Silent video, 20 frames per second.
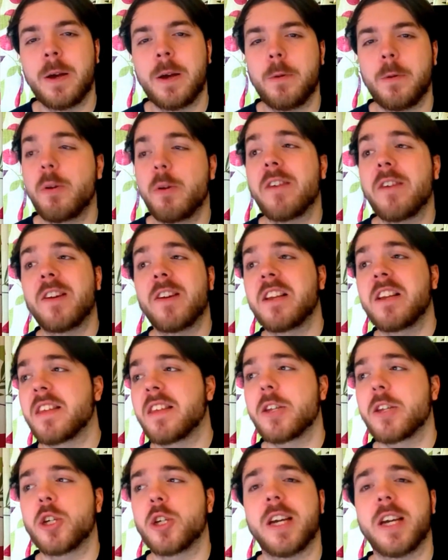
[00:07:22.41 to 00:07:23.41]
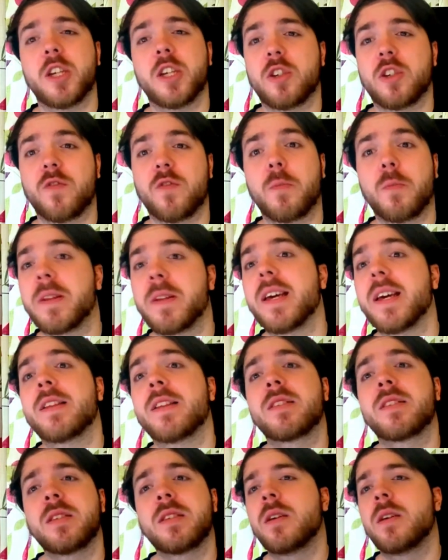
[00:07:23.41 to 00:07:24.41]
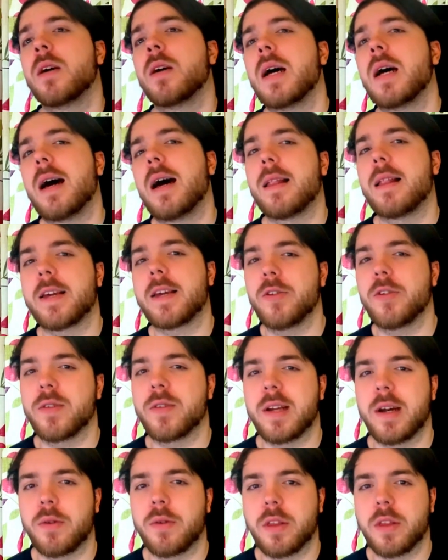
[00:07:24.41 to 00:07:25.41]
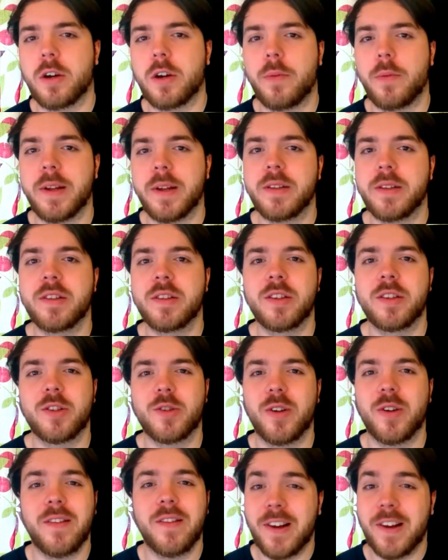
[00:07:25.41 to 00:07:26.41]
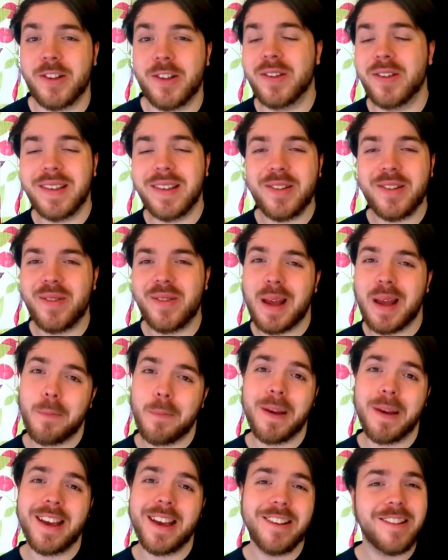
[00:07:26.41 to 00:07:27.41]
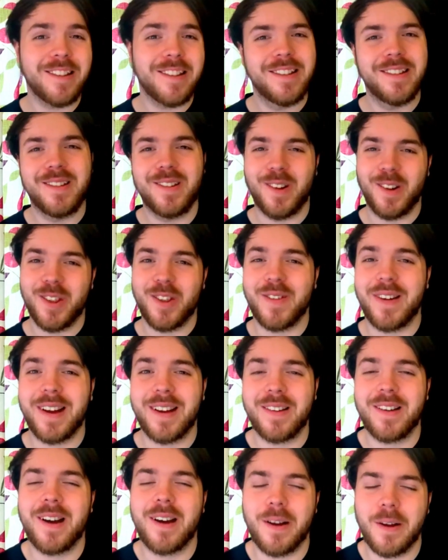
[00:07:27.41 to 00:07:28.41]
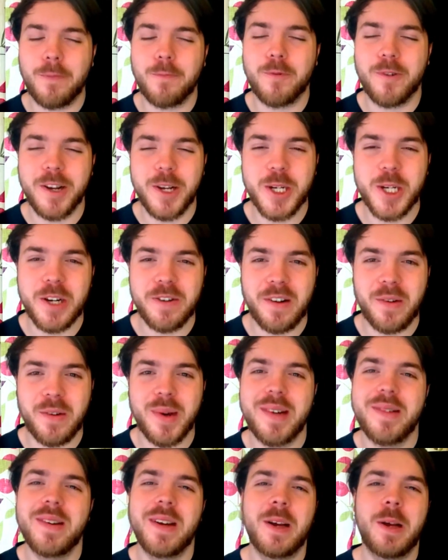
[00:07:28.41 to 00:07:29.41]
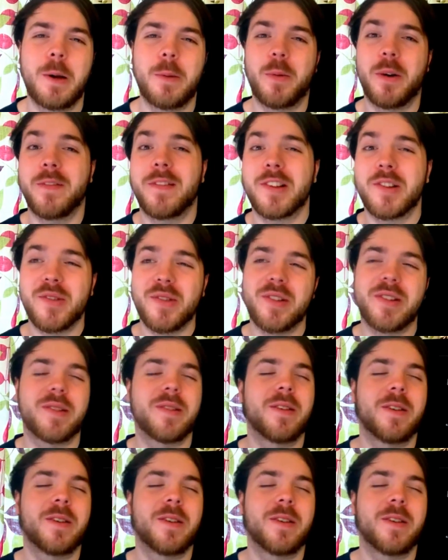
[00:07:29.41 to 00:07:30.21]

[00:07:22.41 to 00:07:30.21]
But if anything changes or updates, I'll let you know down in the comments. So if I suddenly don't get paid, although I am pretty sure I will, but if I don't,